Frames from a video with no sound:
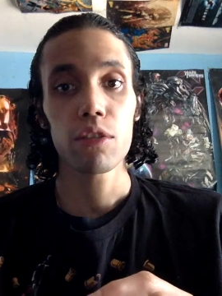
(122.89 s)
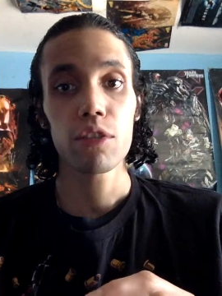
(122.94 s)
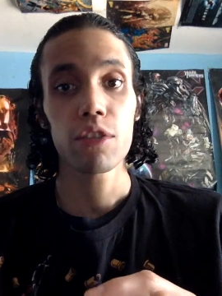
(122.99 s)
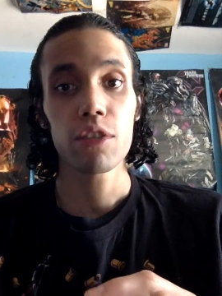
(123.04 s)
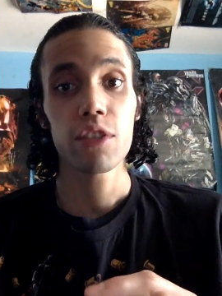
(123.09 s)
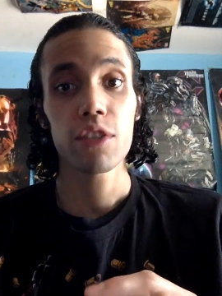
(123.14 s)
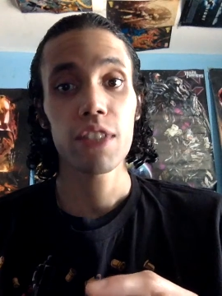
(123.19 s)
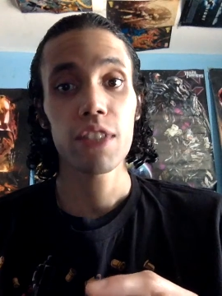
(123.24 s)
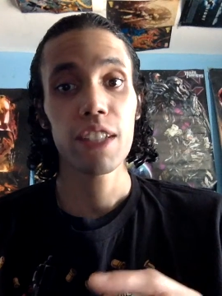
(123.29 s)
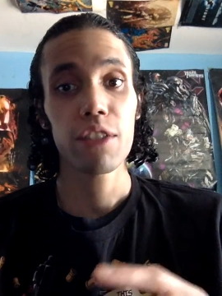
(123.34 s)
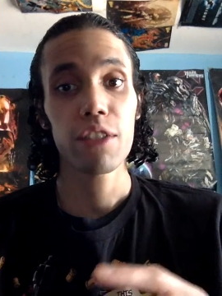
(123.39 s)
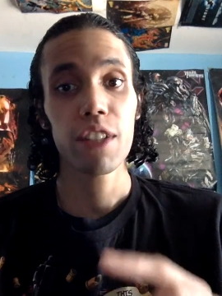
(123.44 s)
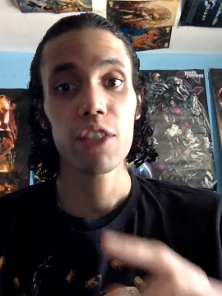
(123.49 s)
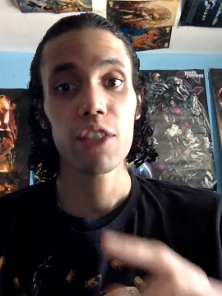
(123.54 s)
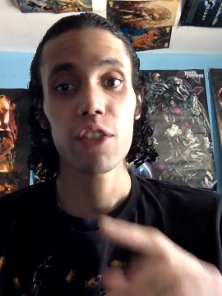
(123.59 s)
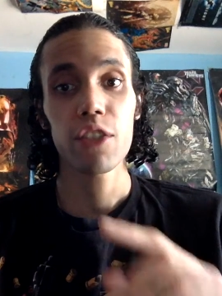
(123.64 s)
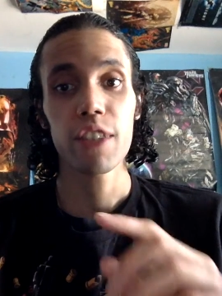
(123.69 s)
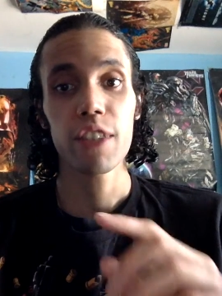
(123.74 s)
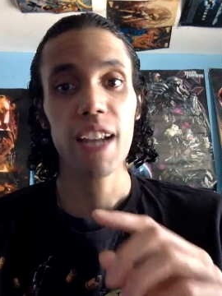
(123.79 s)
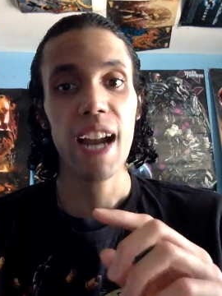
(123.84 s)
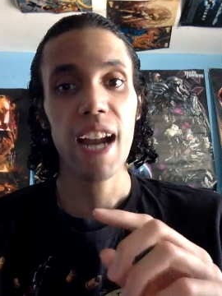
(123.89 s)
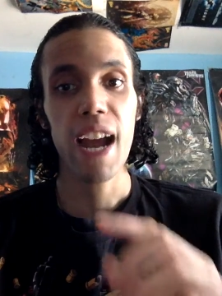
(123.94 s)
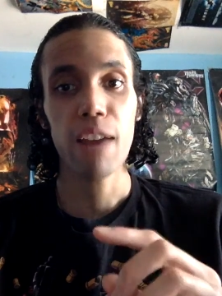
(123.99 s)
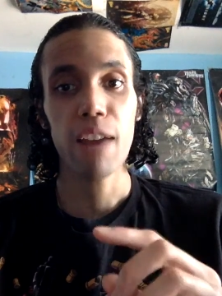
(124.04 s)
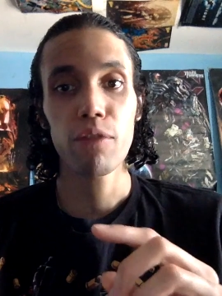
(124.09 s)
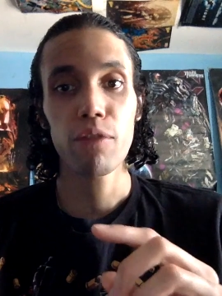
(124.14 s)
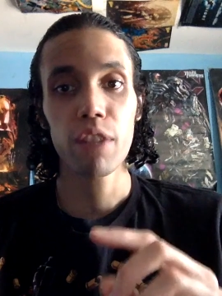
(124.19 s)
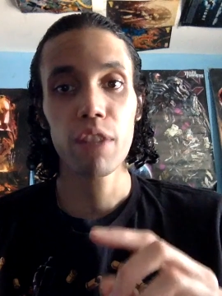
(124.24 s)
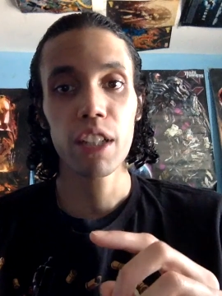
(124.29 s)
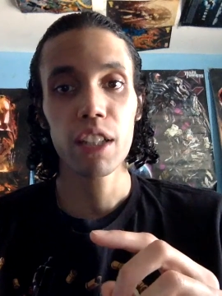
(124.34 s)
sea creature that I
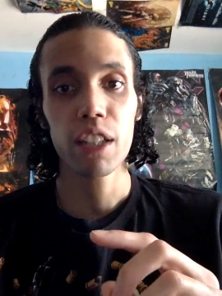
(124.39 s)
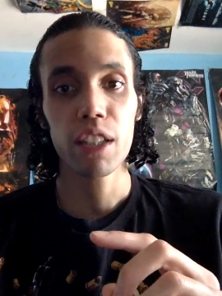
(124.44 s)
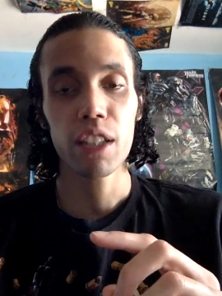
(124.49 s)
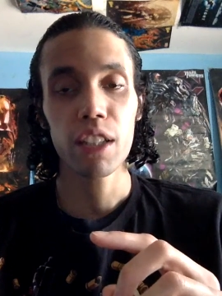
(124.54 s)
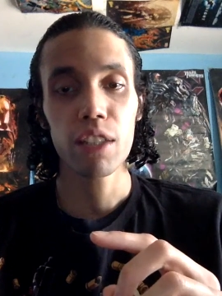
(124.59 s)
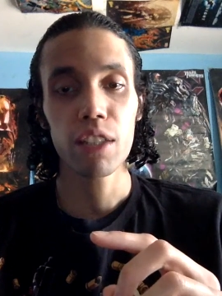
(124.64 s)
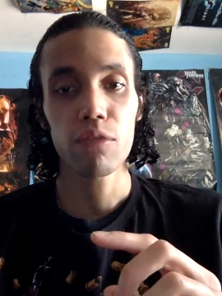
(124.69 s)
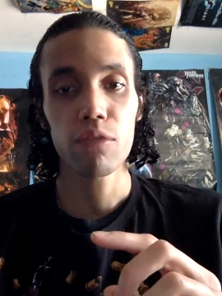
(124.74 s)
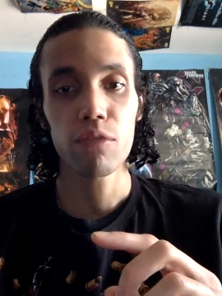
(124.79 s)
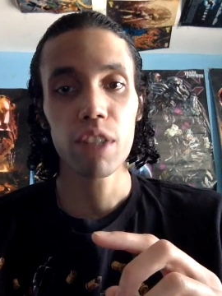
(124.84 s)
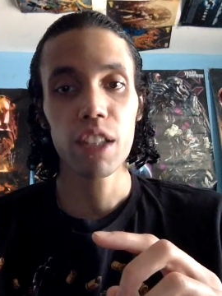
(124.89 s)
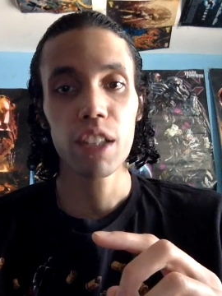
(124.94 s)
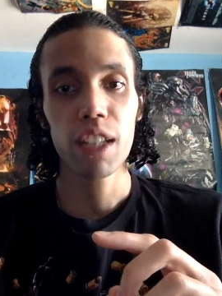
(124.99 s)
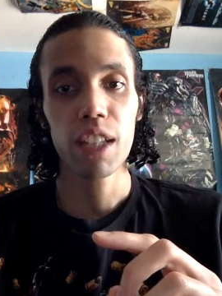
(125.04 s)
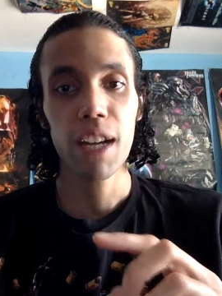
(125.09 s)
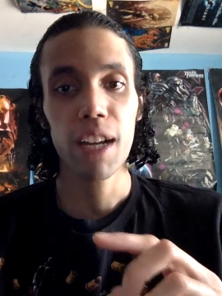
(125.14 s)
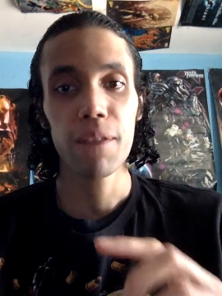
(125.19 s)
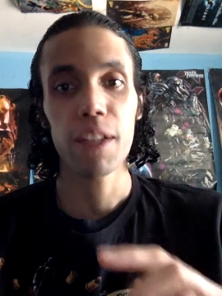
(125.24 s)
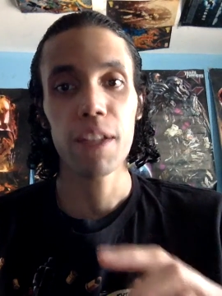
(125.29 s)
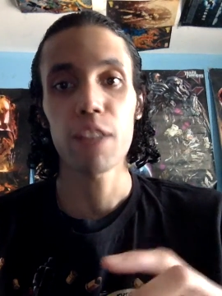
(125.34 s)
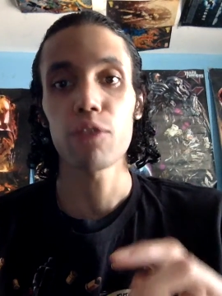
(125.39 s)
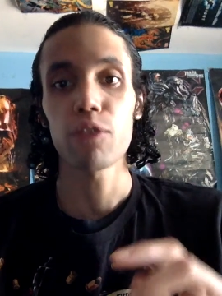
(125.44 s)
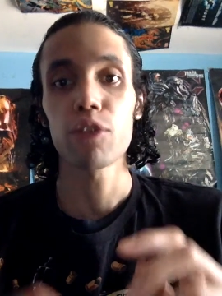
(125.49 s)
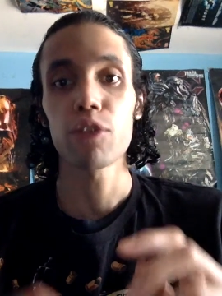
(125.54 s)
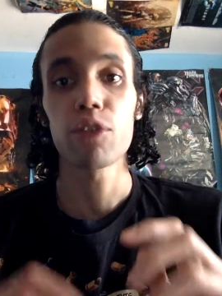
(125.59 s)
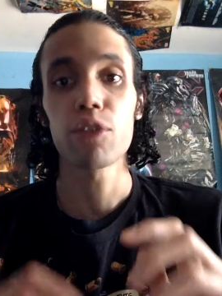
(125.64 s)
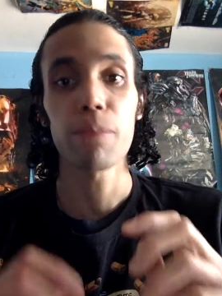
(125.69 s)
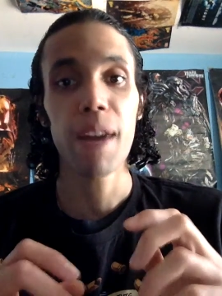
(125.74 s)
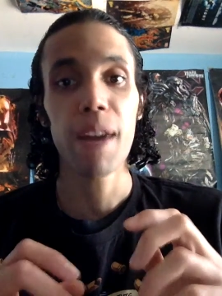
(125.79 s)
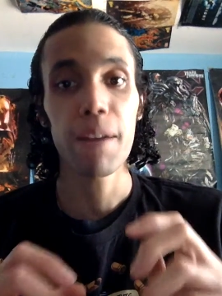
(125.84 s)
really really love and it
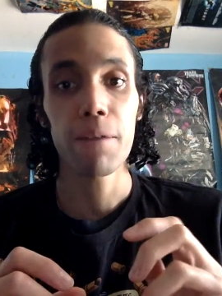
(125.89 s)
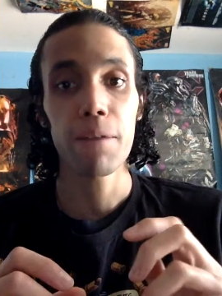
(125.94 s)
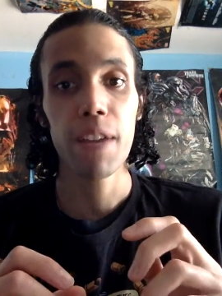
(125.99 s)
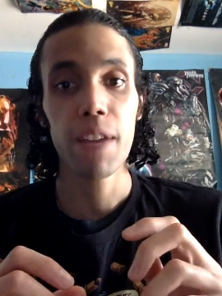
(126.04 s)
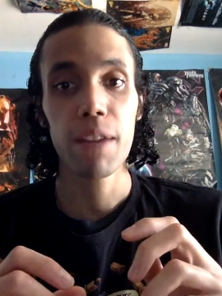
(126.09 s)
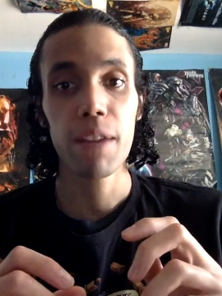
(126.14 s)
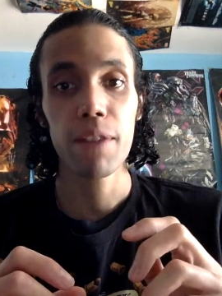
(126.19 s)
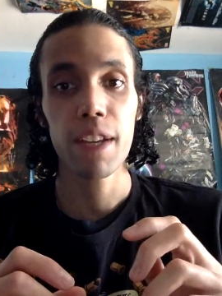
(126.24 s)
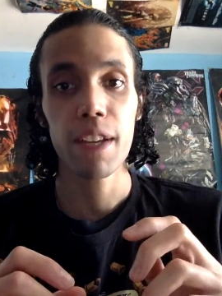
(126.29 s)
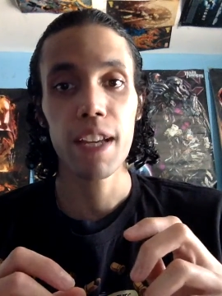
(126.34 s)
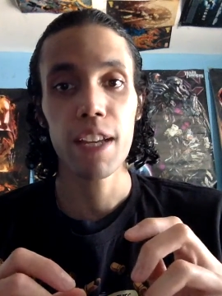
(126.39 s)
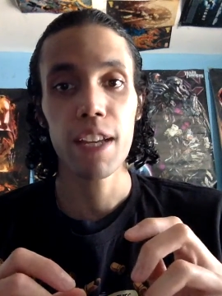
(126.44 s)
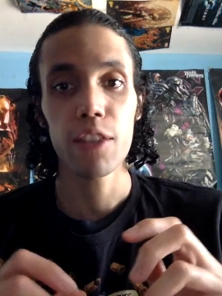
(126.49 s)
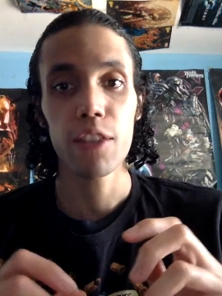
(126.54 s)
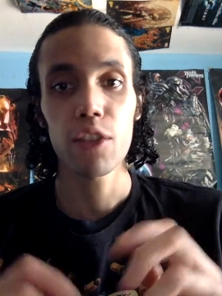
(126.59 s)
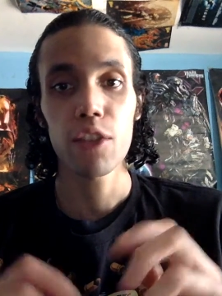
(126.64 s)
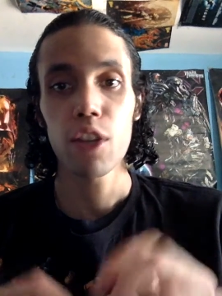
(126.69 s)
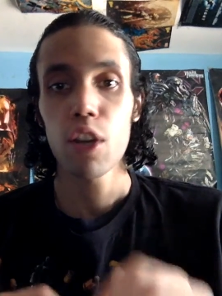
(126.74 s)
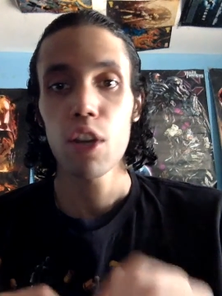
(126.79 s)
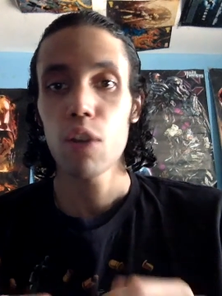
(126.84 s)
was my favorite is